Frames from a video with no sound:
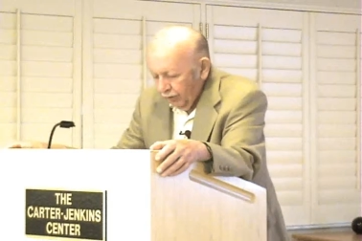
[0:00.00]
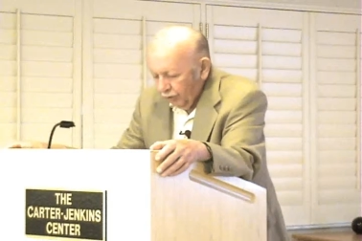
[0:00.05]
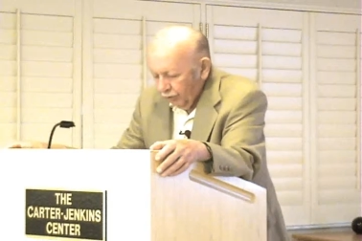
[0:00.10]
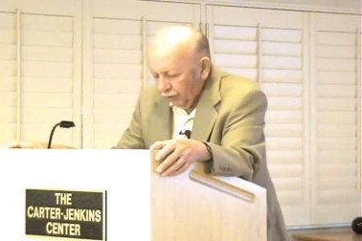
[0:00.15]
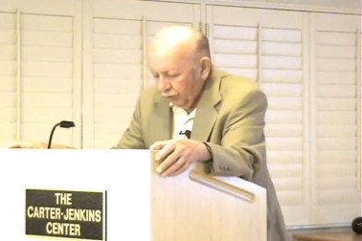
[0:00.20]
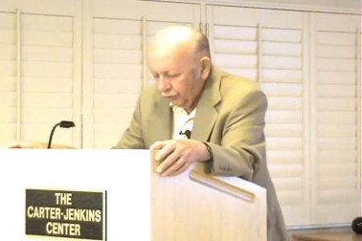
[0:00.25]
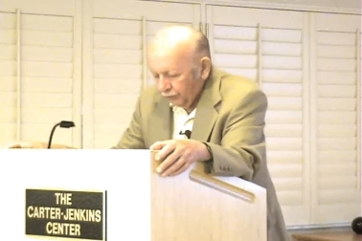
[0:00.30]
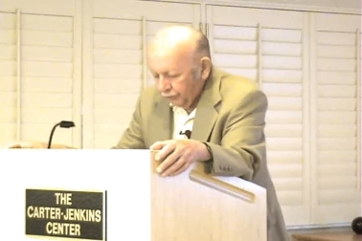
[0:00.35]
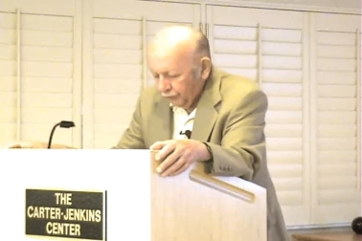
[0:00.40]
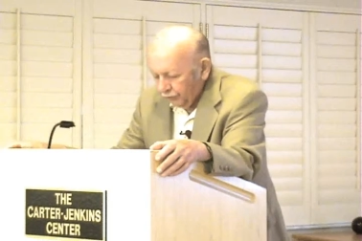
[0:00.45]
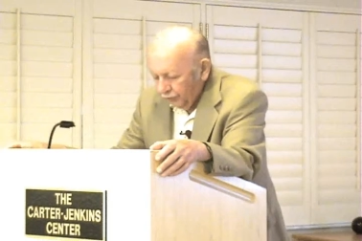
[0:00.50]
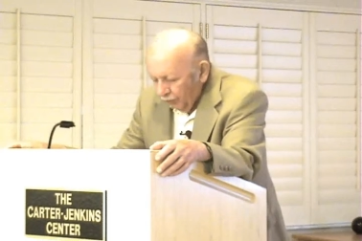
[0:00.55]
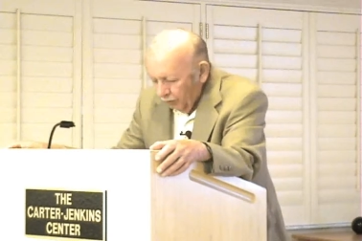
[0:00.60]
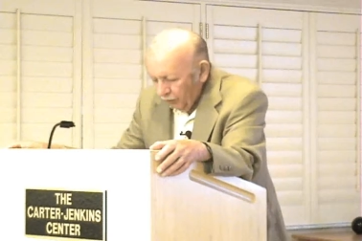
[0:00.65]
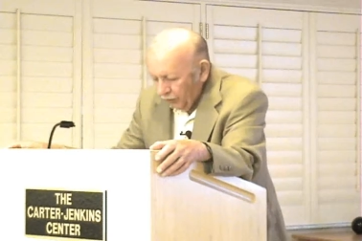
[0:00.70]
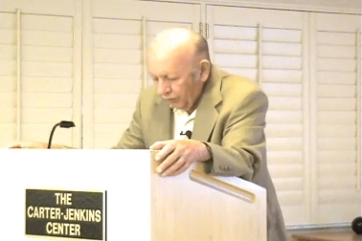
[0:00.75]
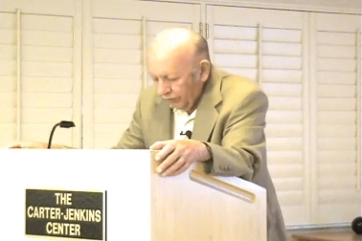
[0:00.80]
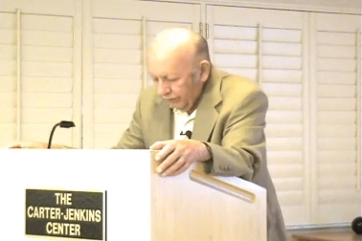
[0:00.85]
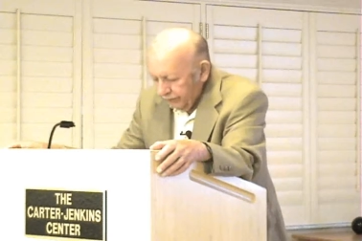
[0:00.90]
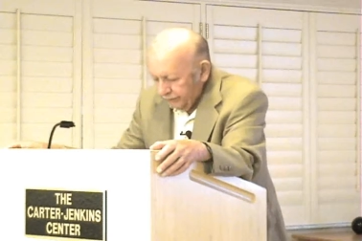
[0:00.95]
or
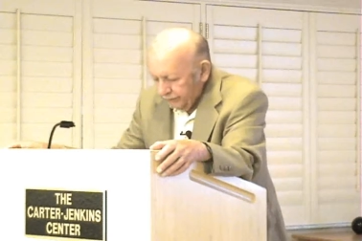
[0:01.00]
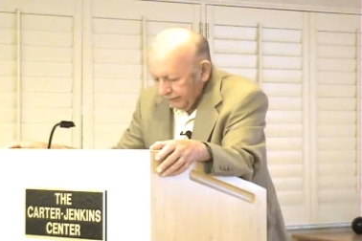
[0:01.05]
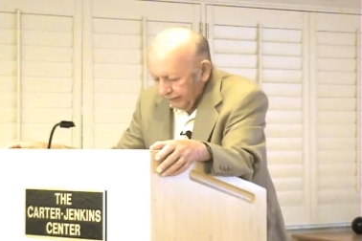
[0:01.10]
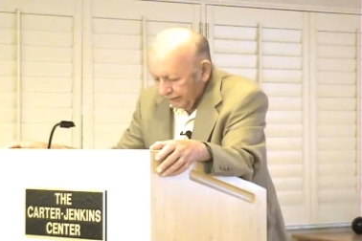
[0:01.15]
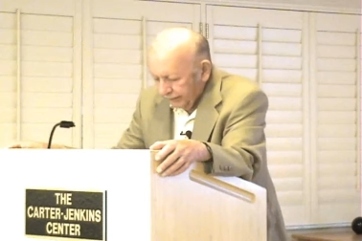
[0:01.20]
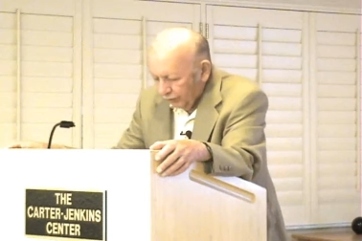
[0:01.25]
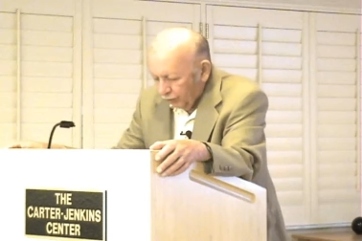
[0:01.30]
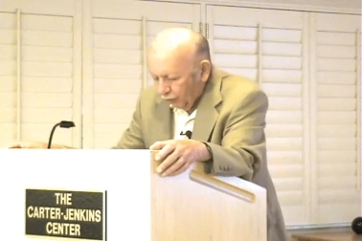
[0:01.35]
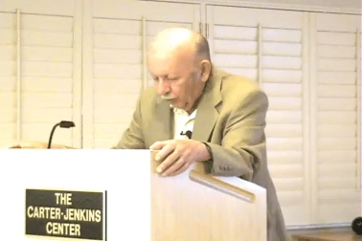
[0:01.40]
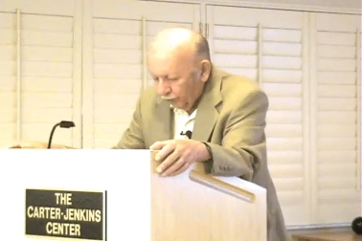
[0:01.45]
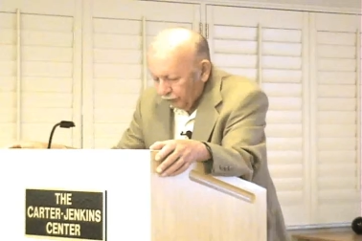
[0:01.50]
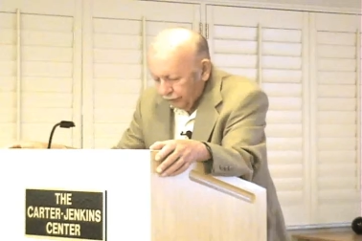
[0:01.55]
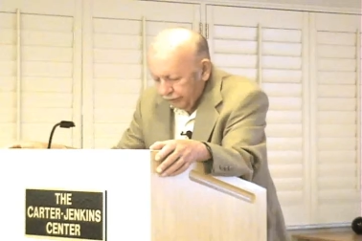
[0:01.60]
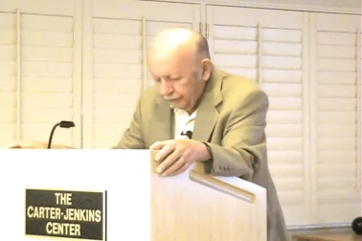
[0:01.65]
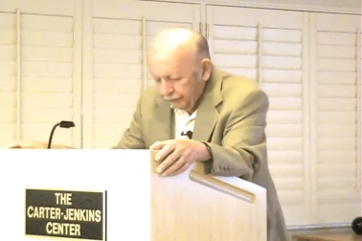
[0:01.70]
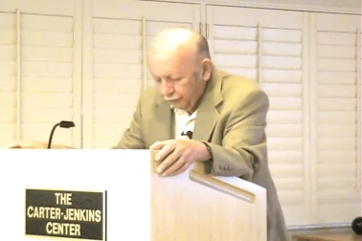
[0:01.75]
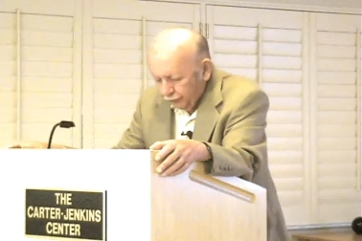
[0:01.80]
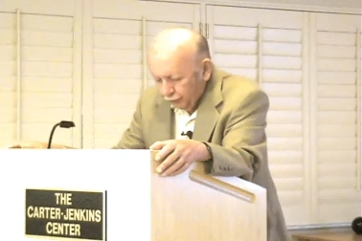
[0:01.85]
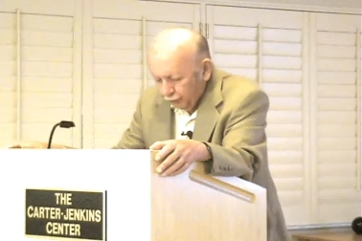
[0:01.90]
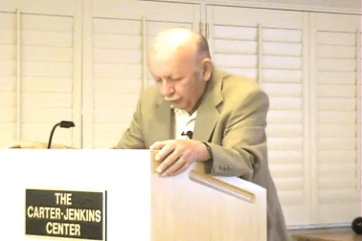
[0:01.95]
knowledge
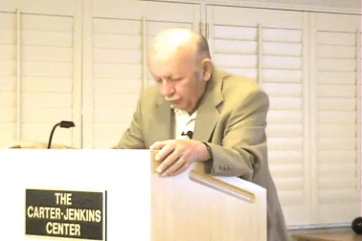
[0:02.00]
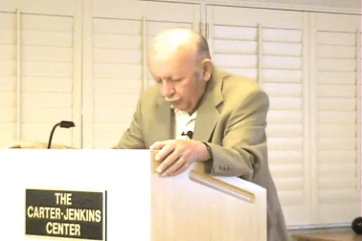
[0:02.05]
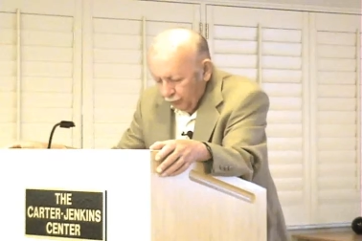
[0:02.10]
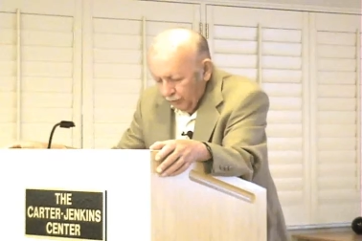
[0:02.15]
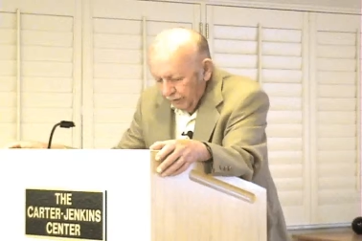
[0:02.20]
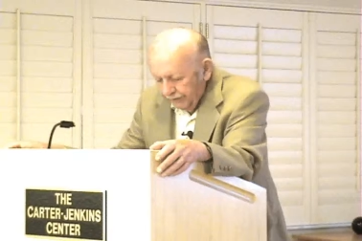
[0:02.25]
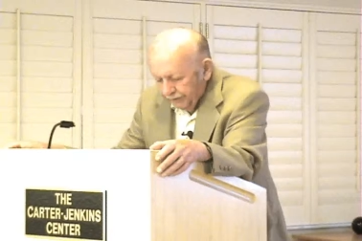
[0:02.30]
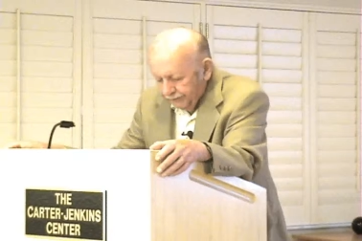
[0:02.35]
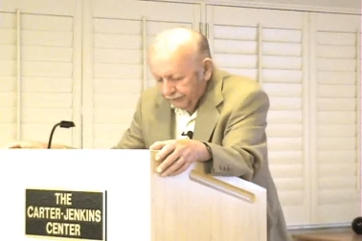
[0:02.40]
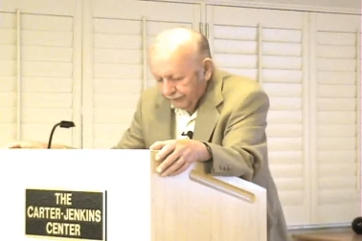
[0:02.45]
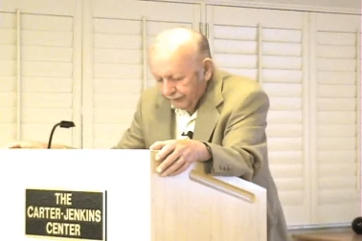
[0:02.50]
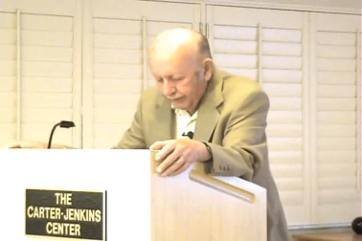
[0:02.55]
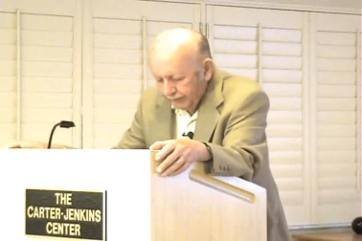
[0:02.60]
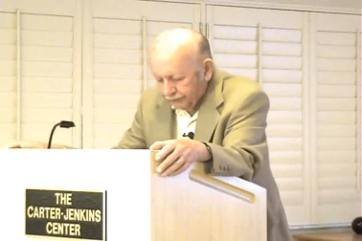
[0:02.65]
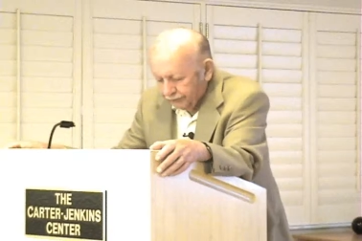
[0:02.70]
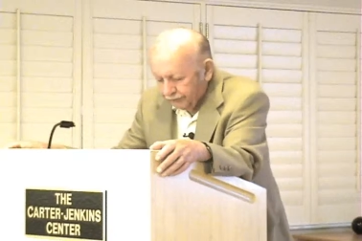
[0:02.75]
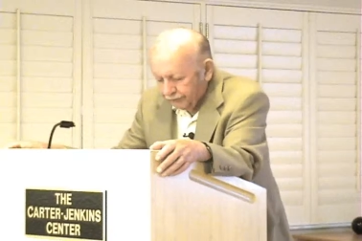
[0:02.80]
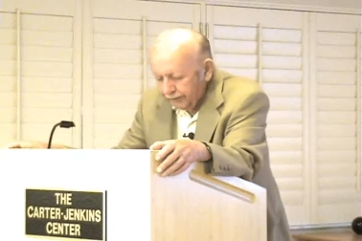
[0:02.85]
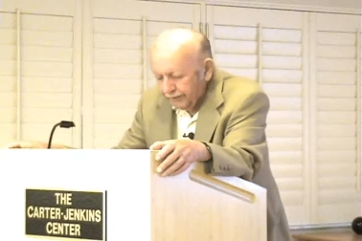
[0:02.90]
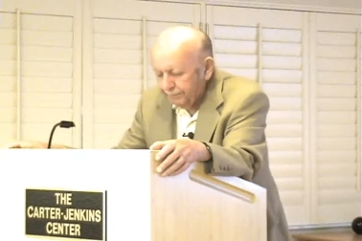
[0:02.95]
according to which the
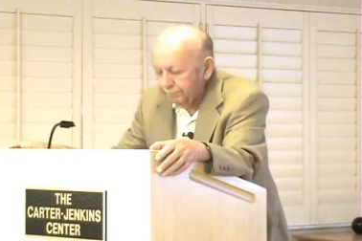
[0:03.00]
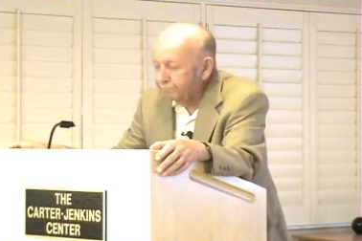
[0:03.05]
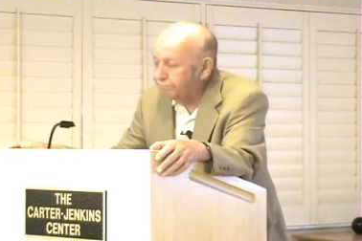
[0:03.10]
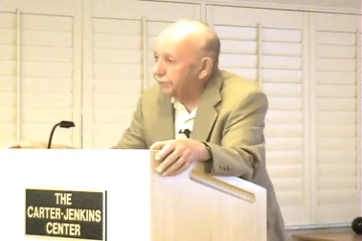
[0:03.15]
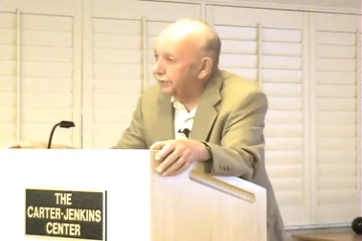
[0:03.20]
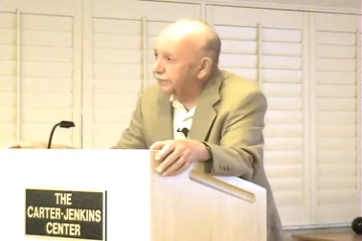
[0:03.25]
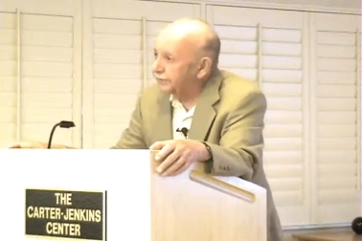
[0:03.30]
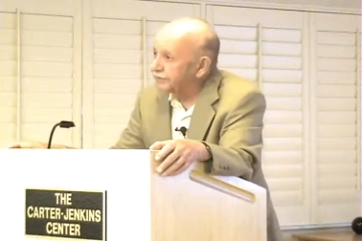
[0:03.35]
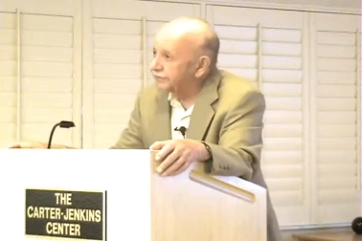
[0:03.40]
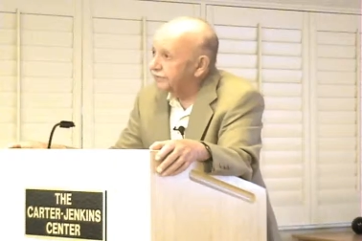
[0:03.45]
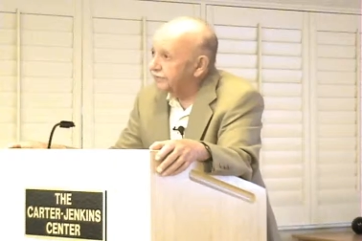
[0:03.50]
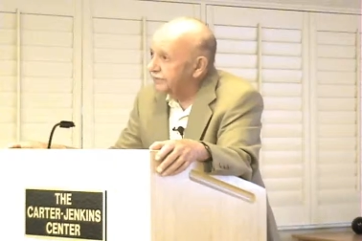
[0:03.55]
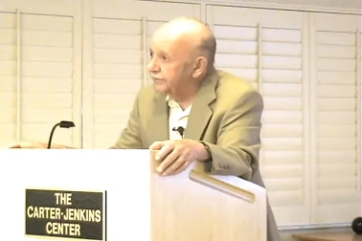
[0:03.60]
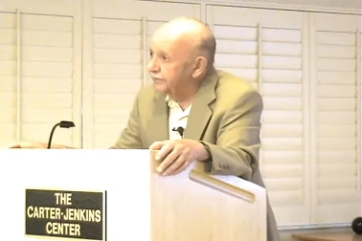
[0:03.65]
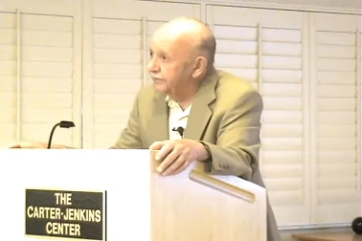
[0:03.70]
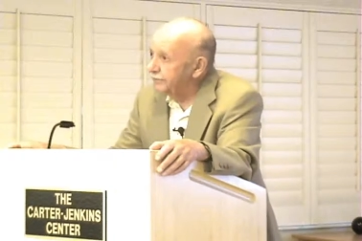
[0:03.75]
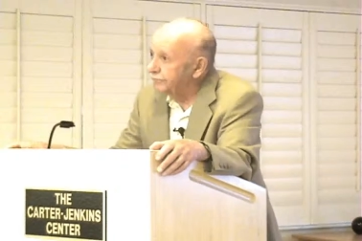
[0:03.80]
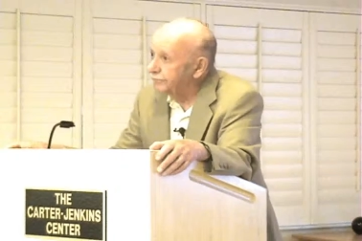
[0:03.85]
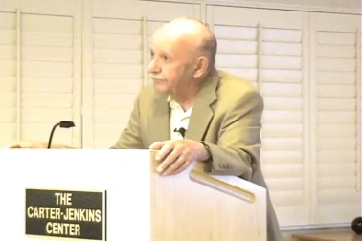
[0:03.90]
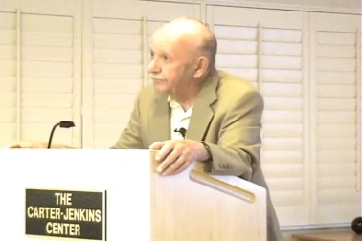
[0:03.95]
thing
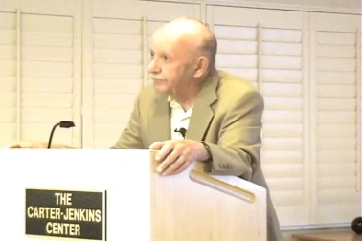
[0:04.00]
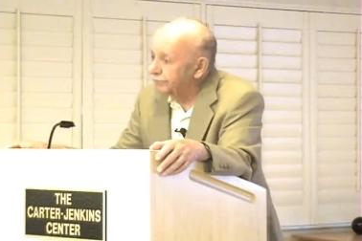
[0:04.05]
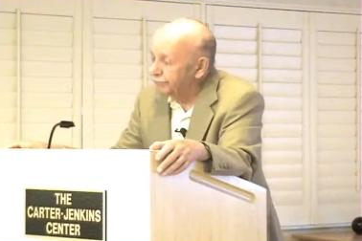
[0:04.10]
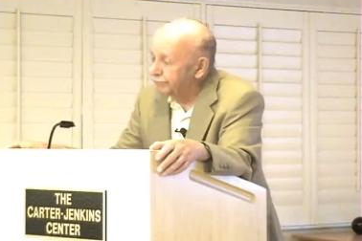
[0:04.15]
perceived